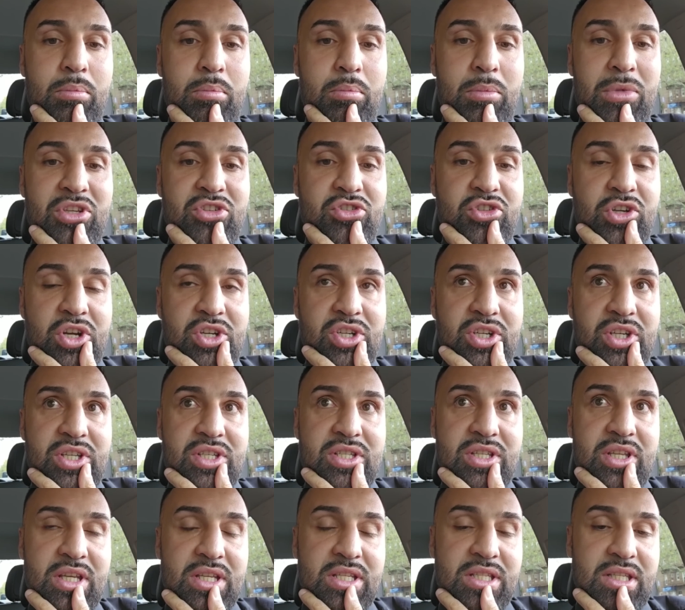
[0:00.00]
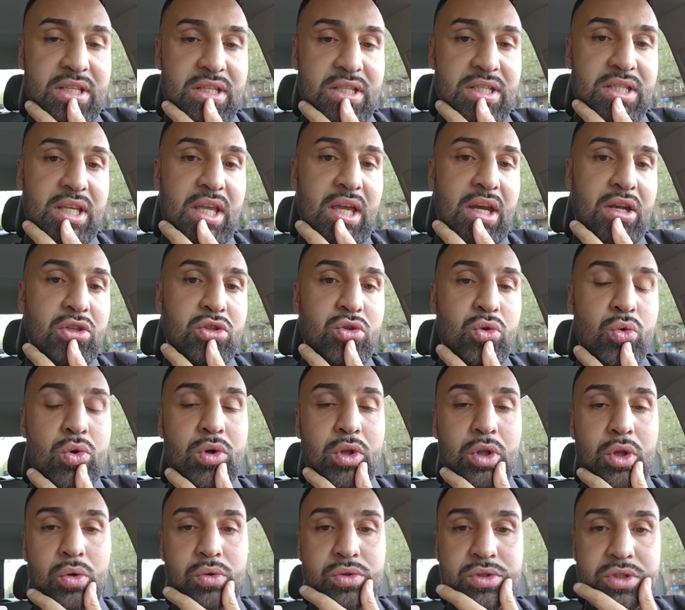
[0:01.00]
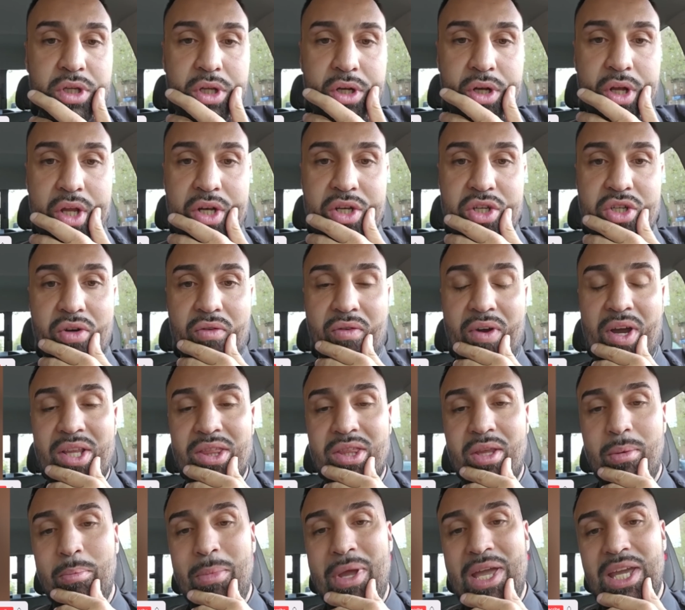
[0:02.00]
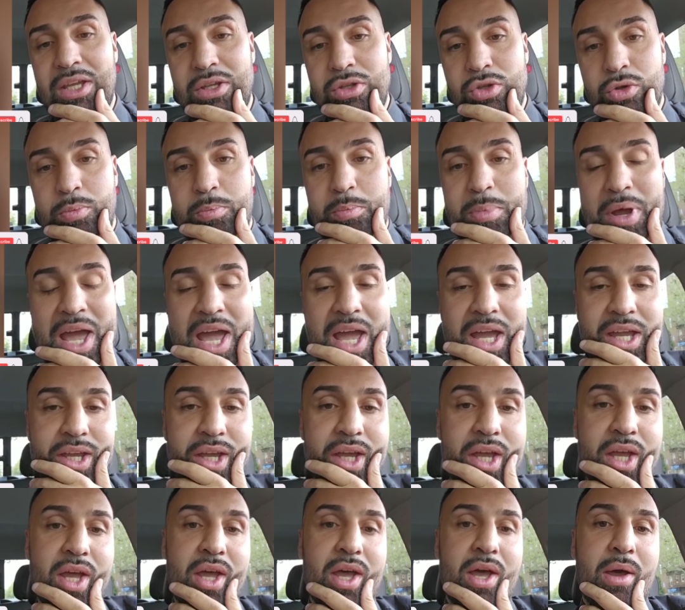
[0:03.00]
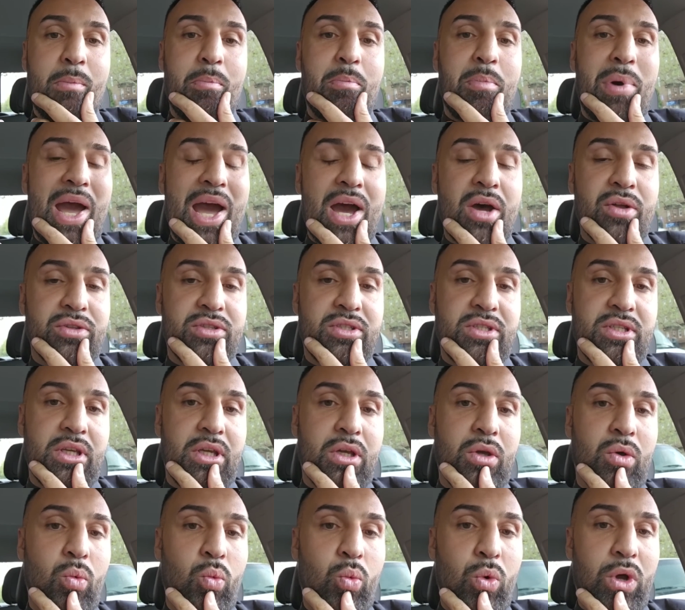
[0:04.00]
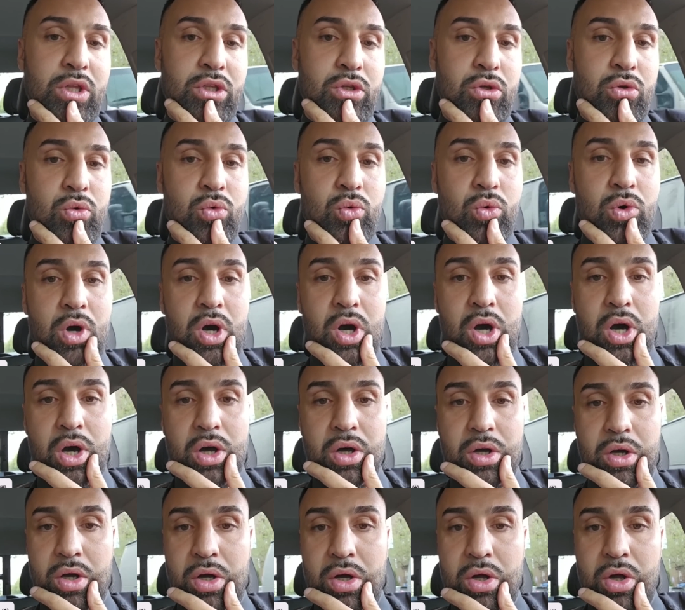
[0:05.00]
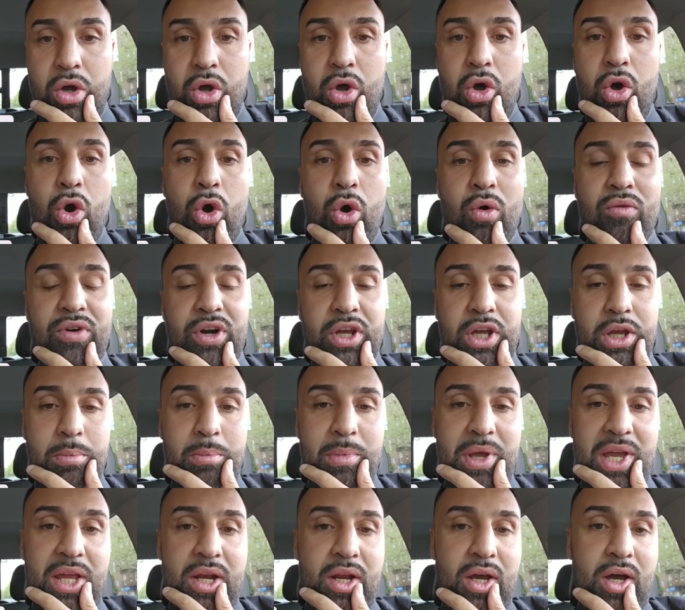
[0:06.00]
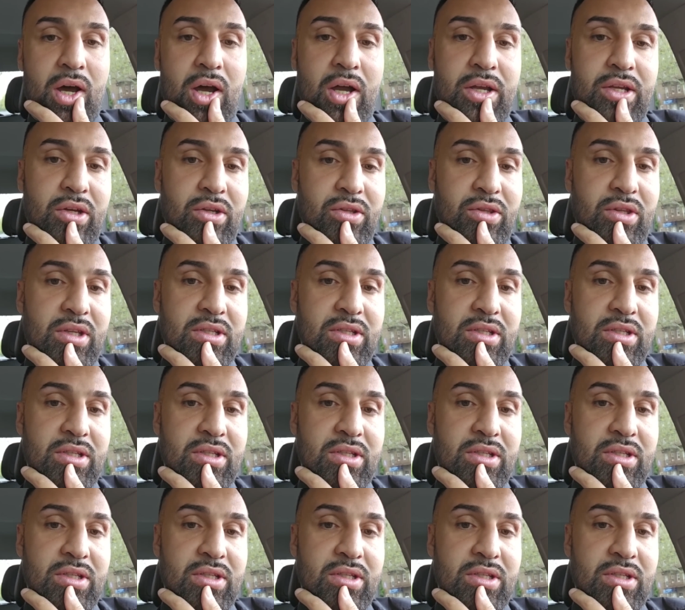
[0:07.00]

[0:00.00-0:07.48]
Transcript: misjudging his distance, getting too close, and Gervonta making it pay, pouncing when you overcommit on your